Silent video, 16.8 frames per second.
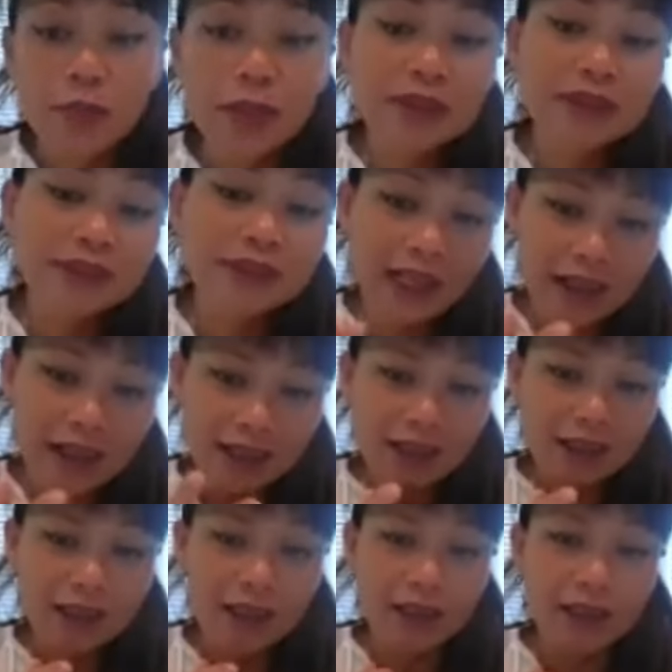But then
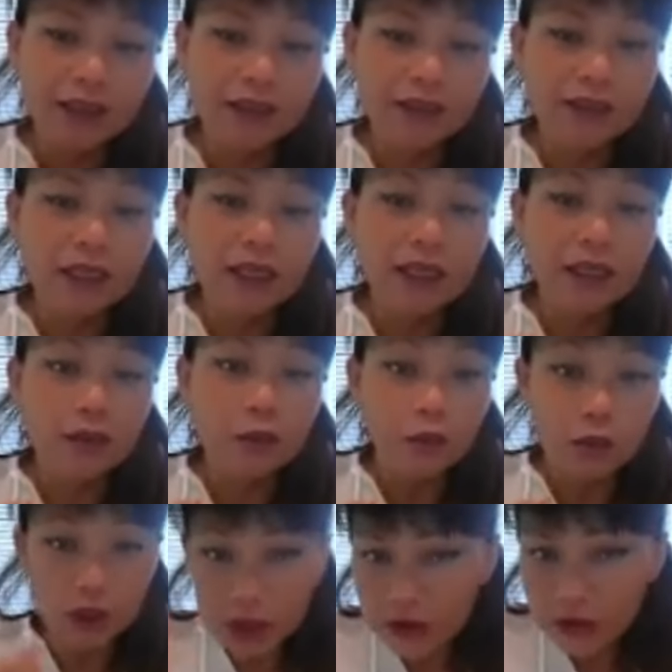again,
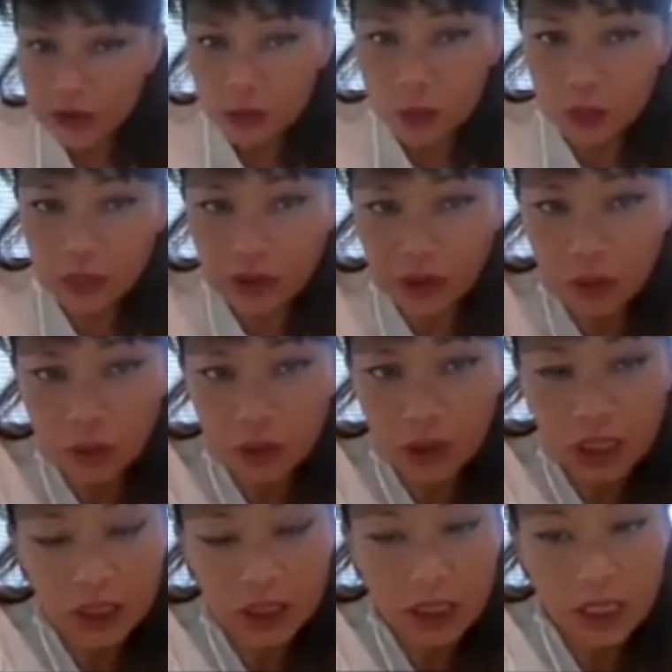even without
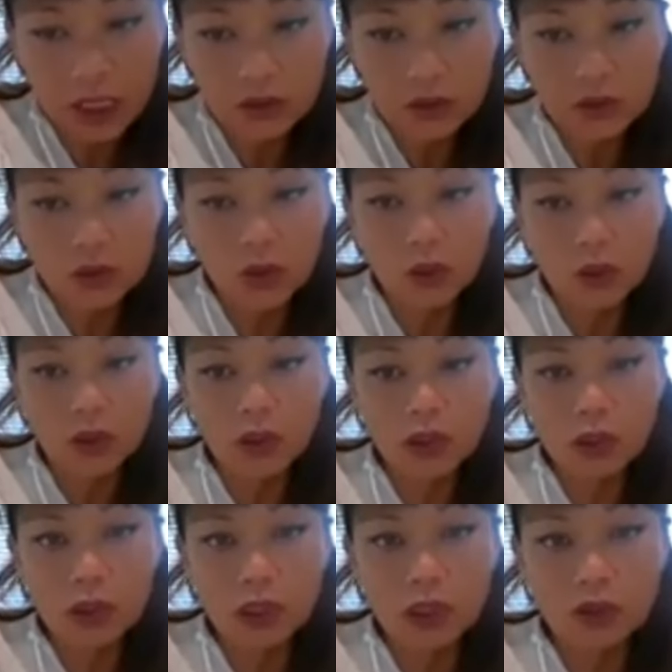looking at
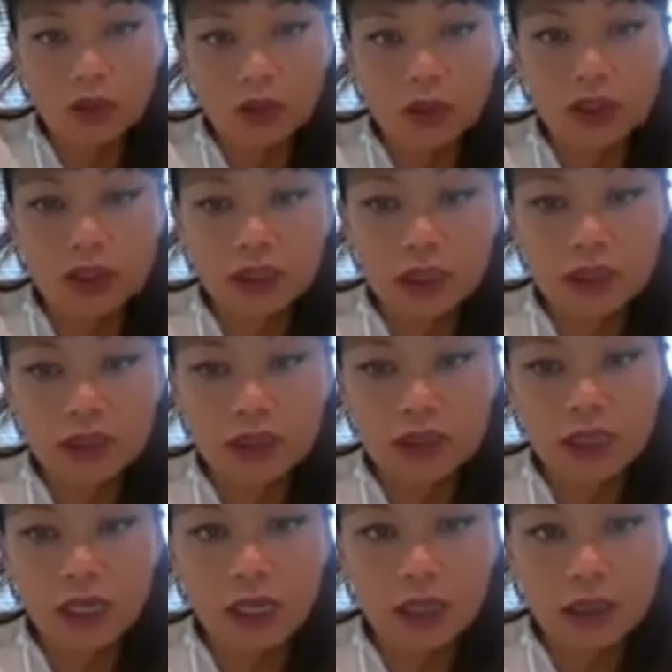your at your sun
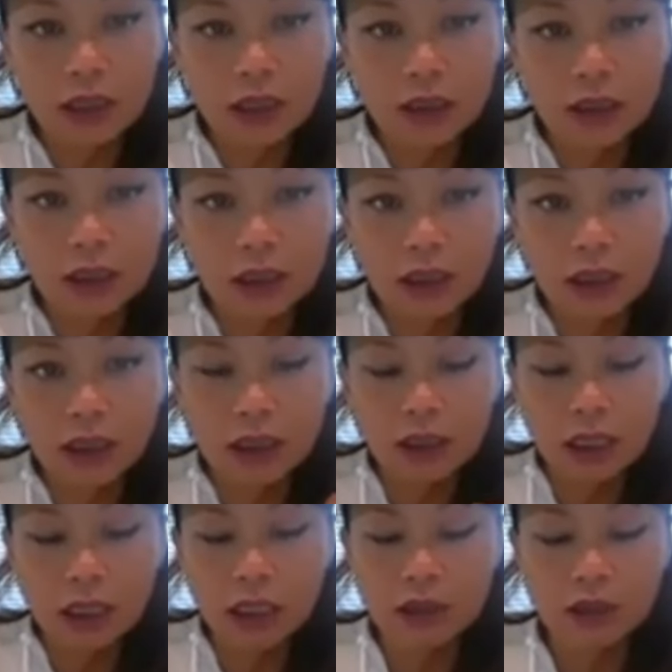sign in in
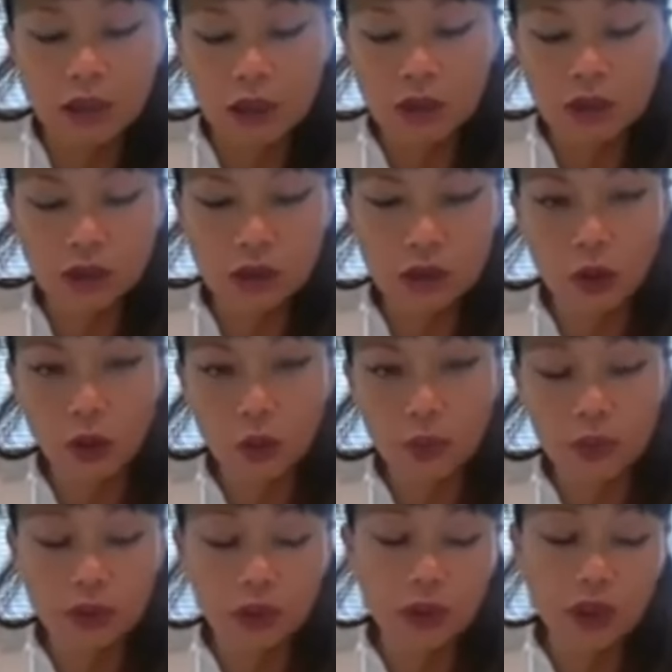in in, in
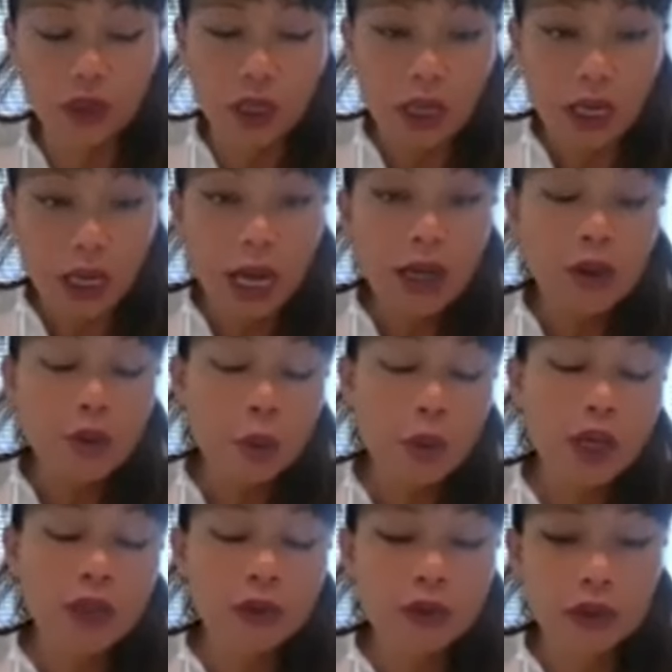Scorpio,
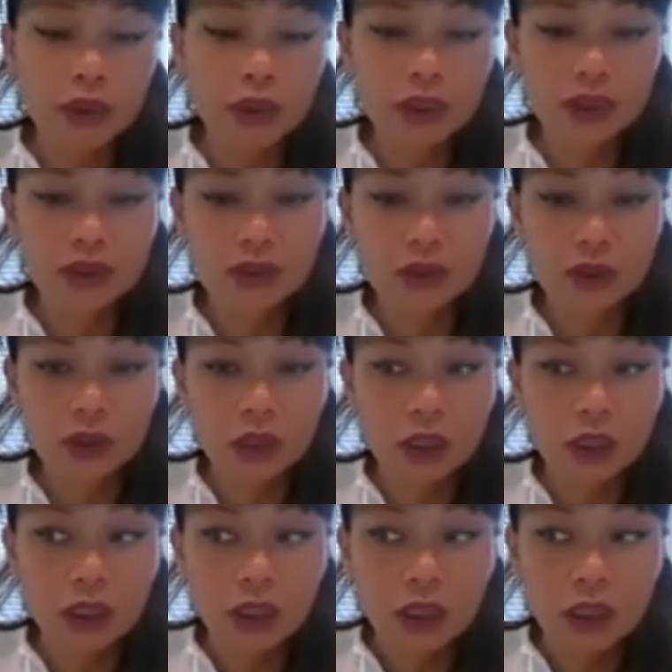Aquarius
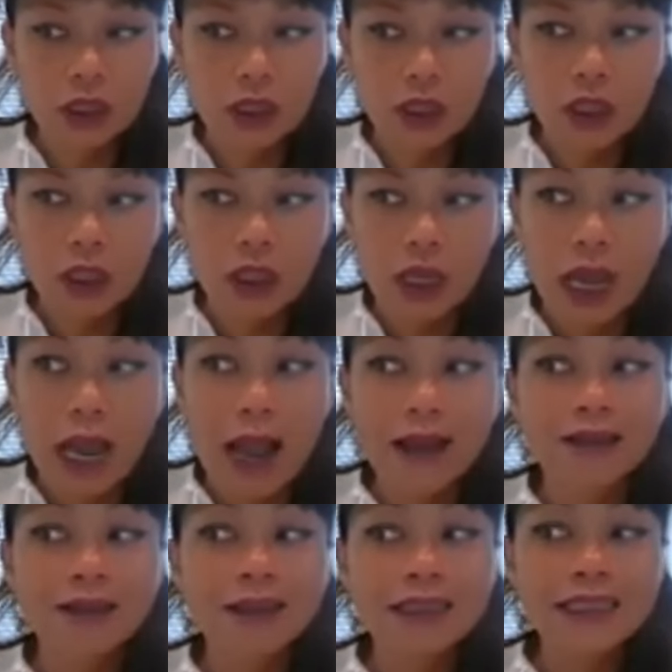
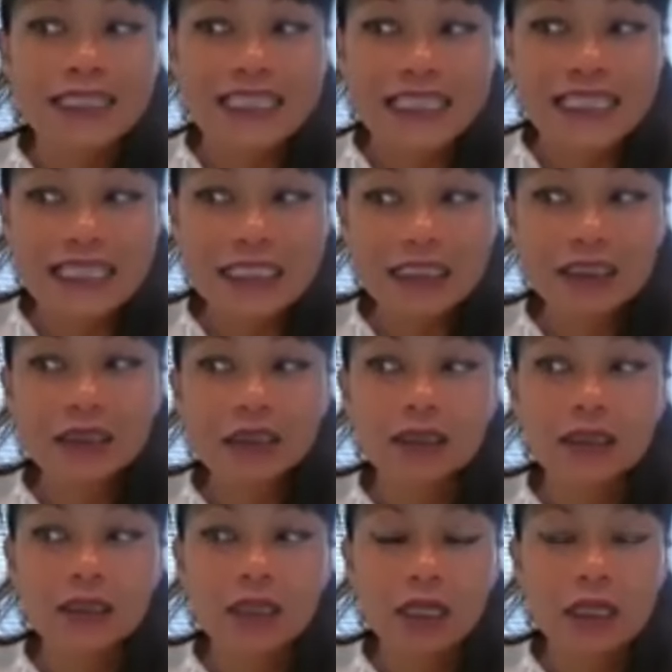
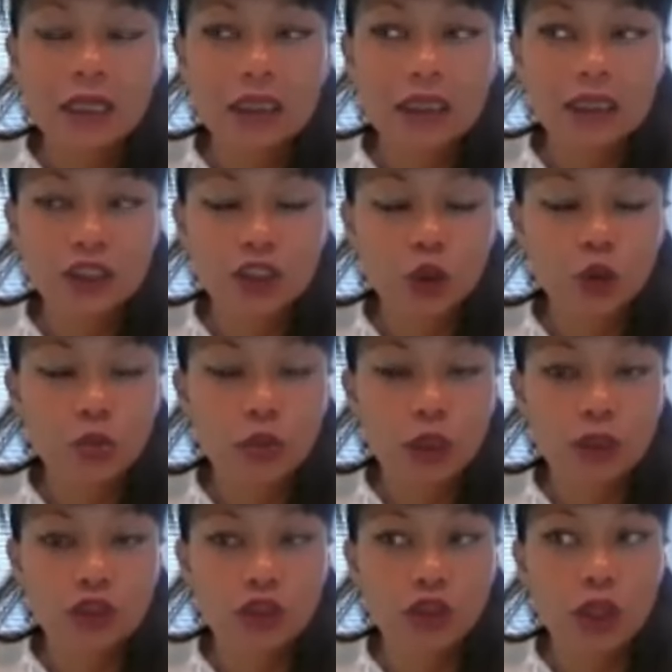need so
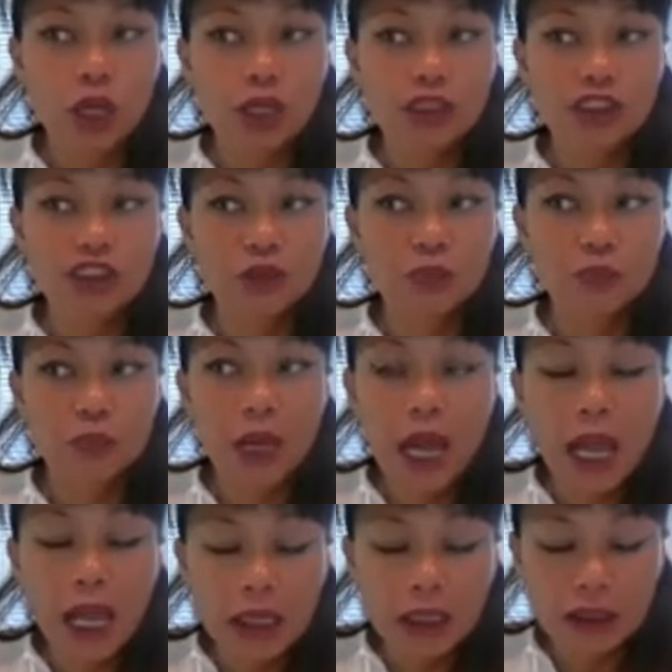much
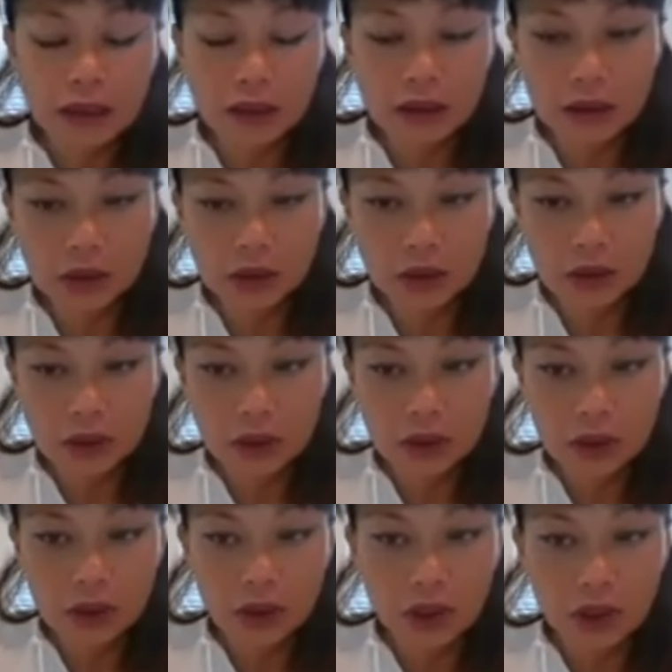space,
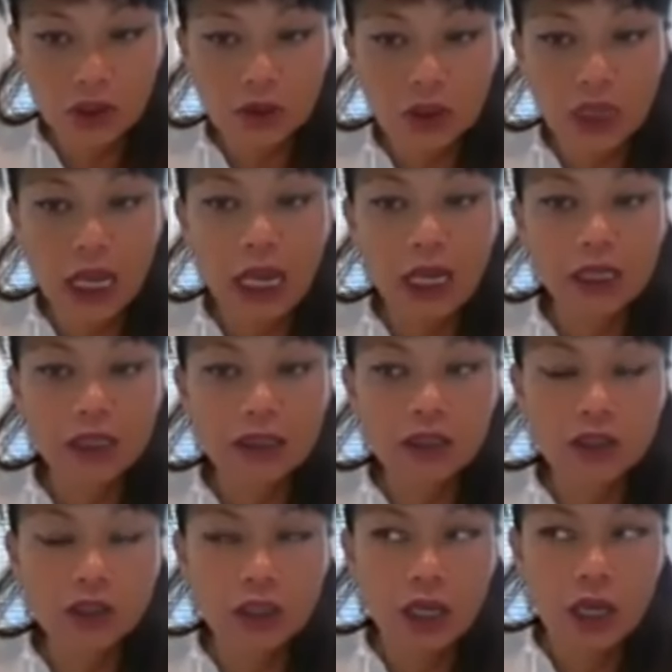
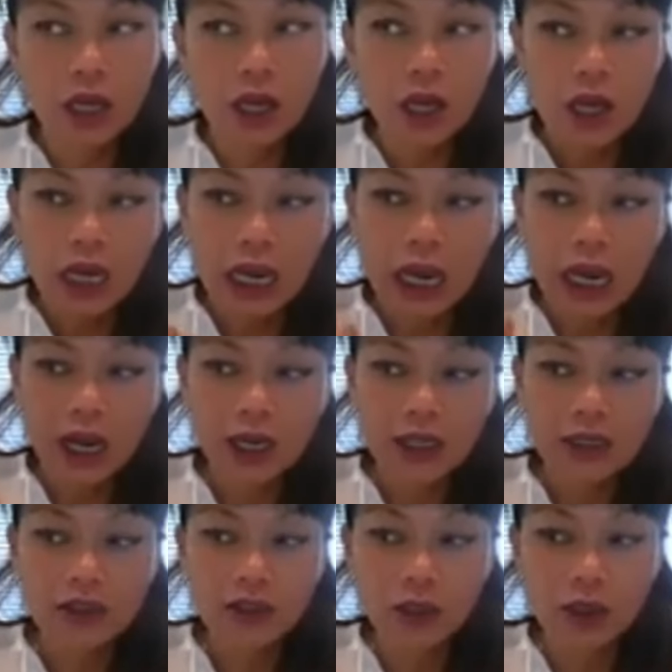that
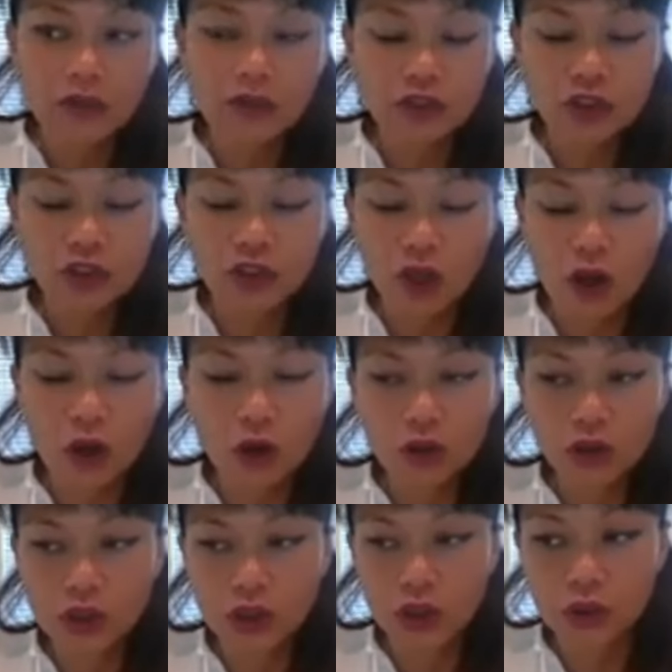kind of
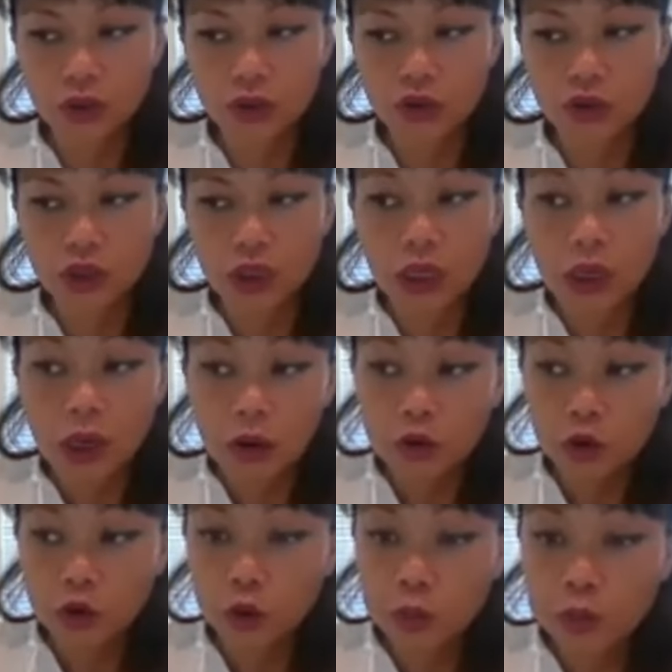solitude
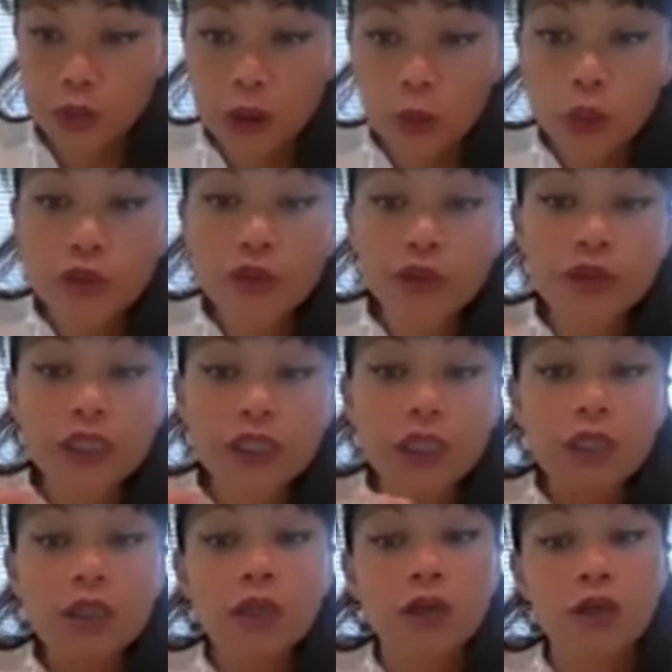to be
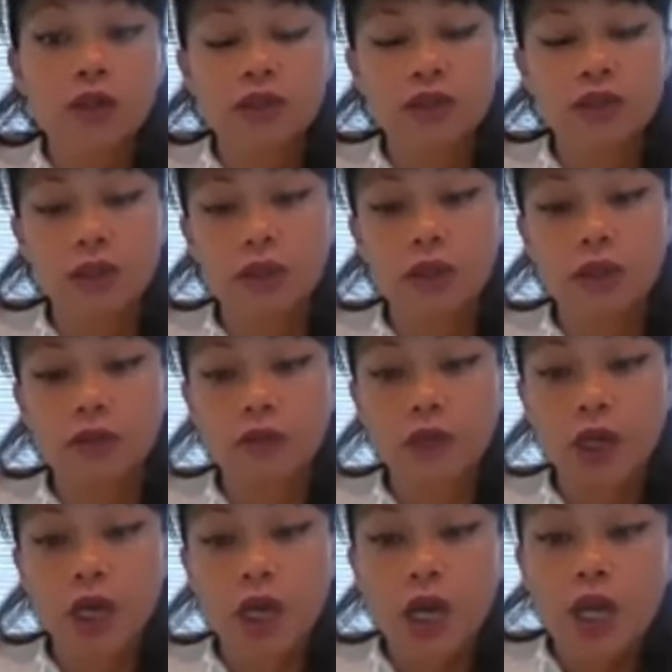within herself,
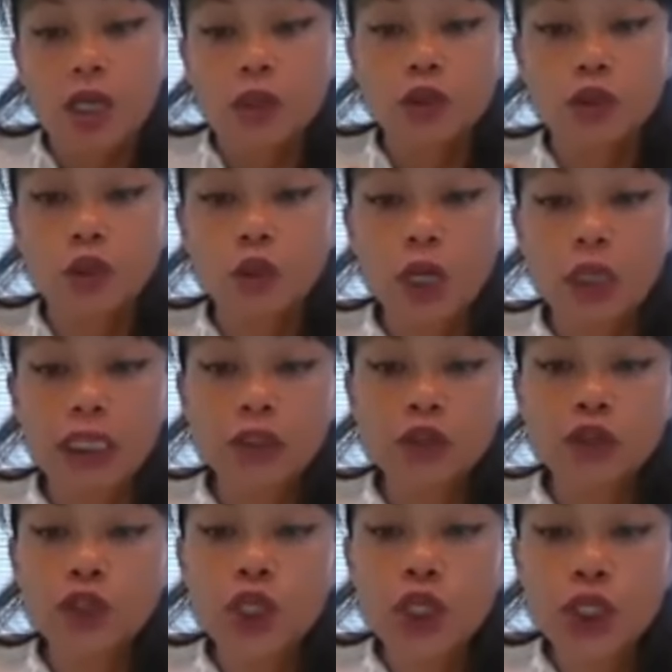to
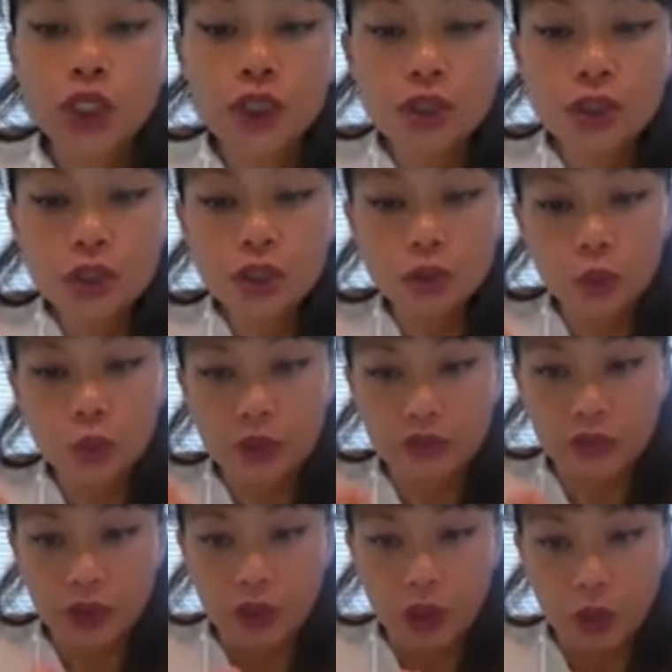in tune
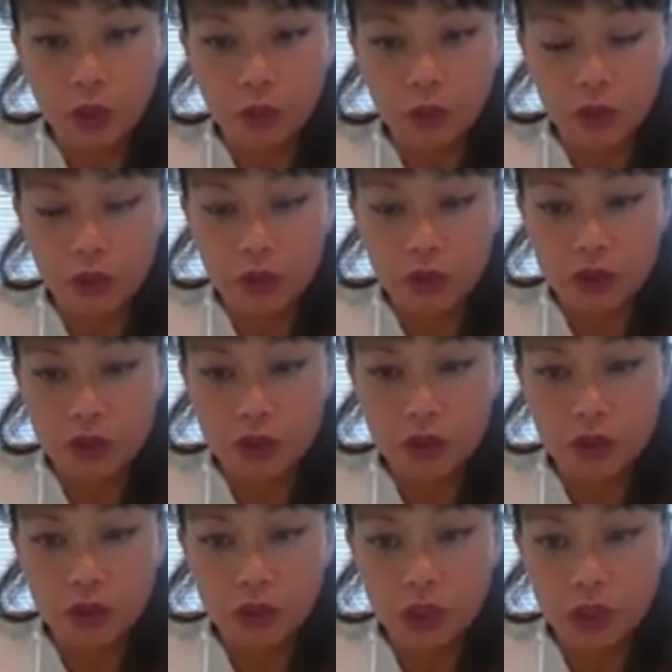with her
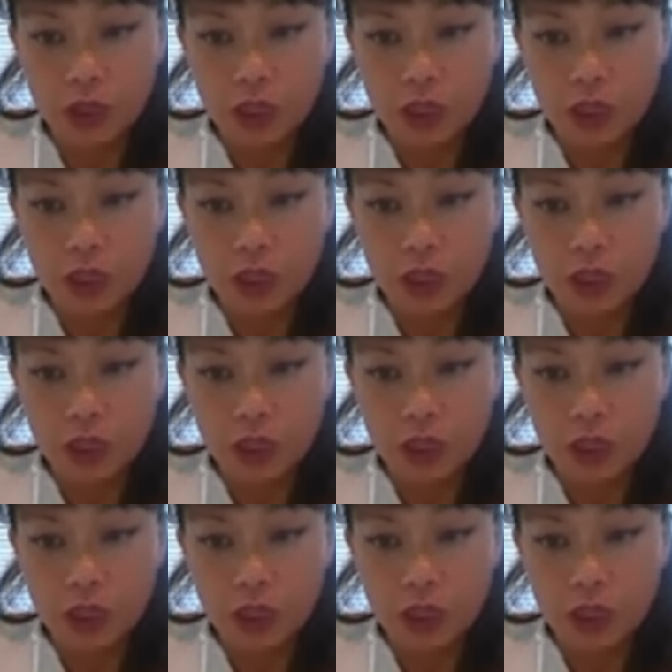emotion